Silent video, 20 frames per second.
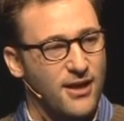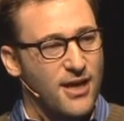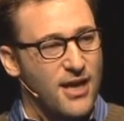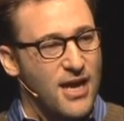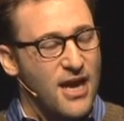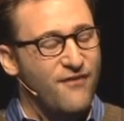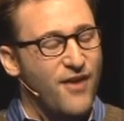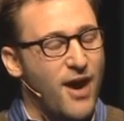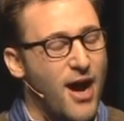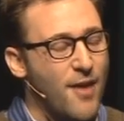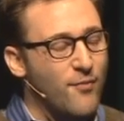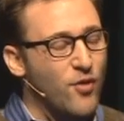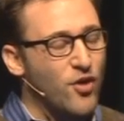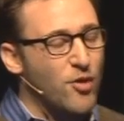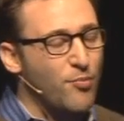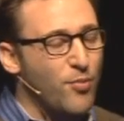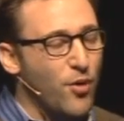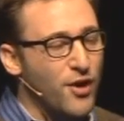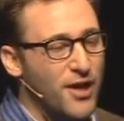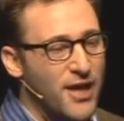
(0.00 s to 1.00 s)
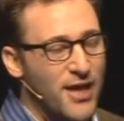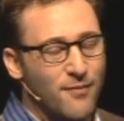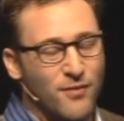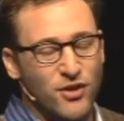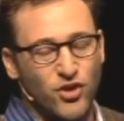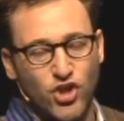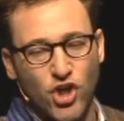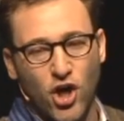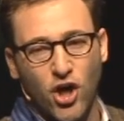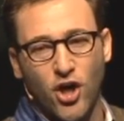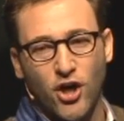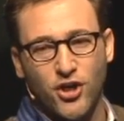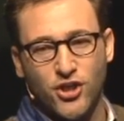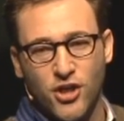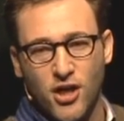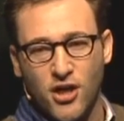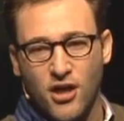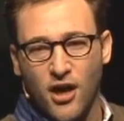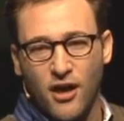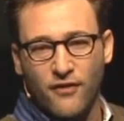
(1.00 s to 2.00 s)
If I'm going to put him in charge
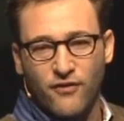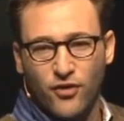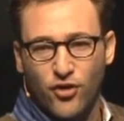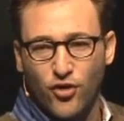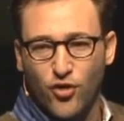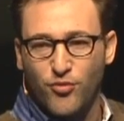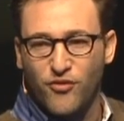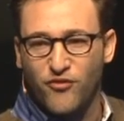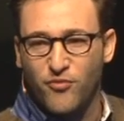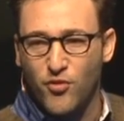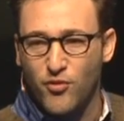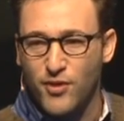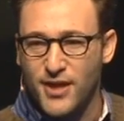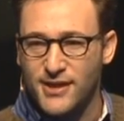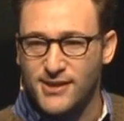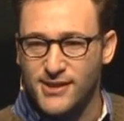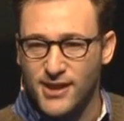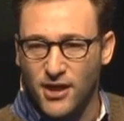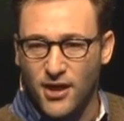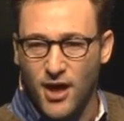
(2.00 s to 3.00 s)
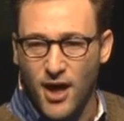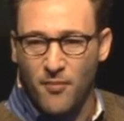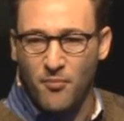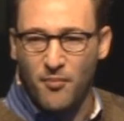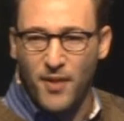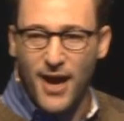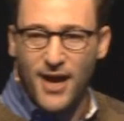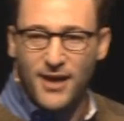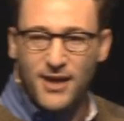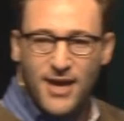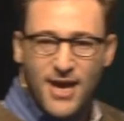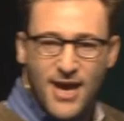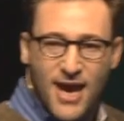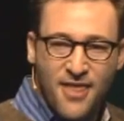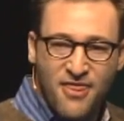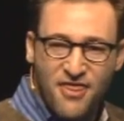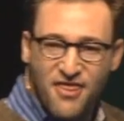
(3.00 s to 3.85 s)
of a group of Marines in combat, and